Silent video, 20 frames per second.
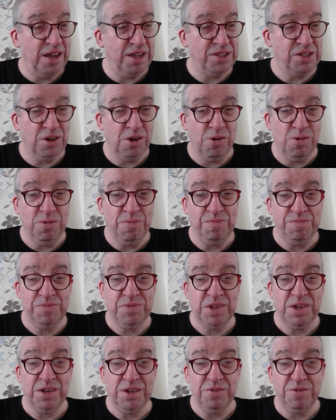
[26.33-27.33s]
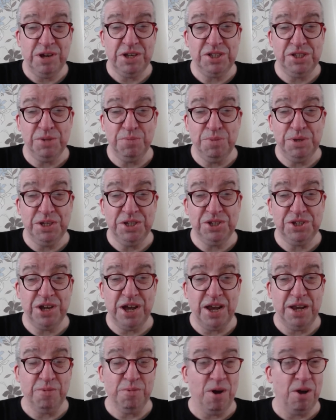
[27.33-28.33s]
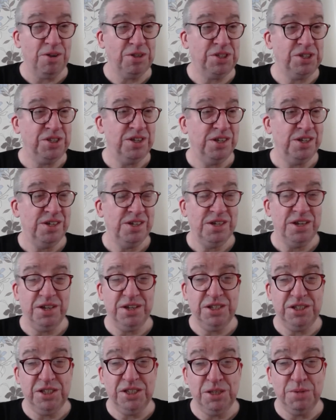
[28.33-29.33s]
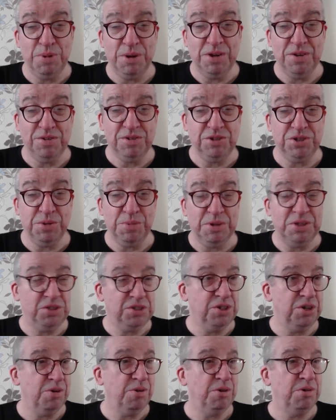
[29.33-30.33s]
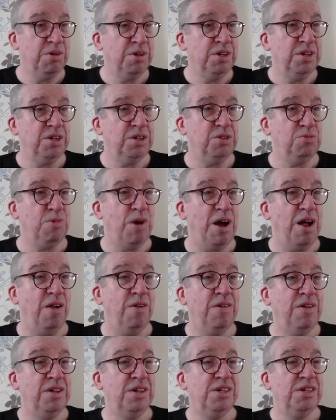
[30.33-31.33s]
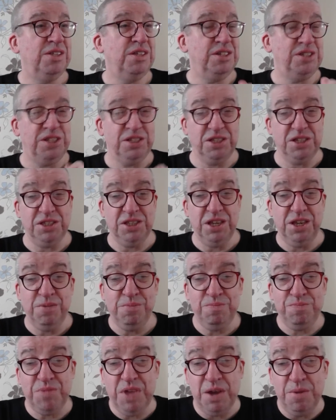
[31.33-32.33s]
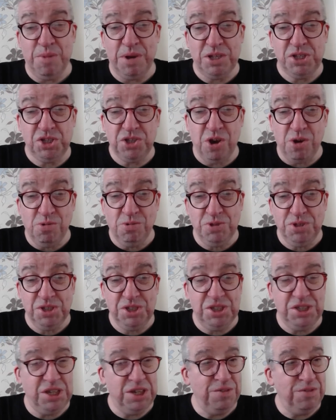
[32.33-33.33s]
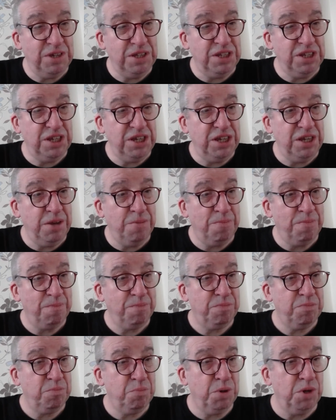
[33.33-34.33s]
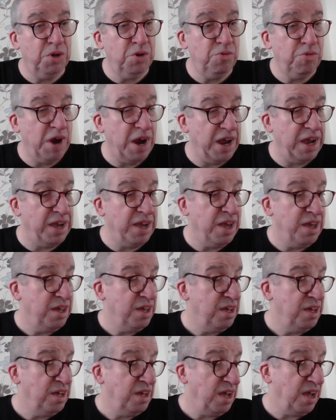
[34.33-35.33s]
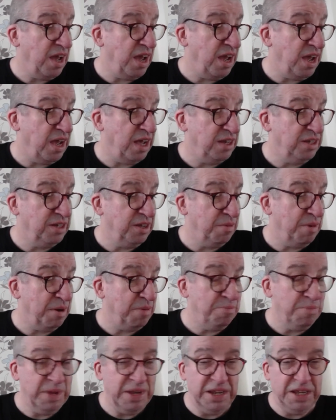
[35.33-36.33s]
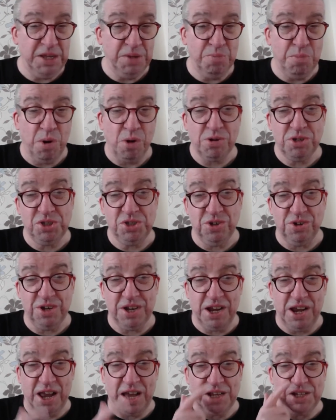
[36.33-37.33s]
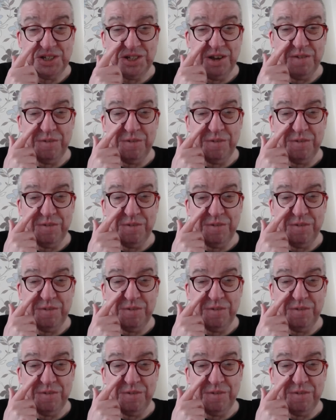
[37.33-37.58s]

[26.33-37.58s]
So rest in peace, Charlie Watts, and this is a bit of a tribute to as well. This is my Stones DVD, Blu-ray, and my mini book sort of collection.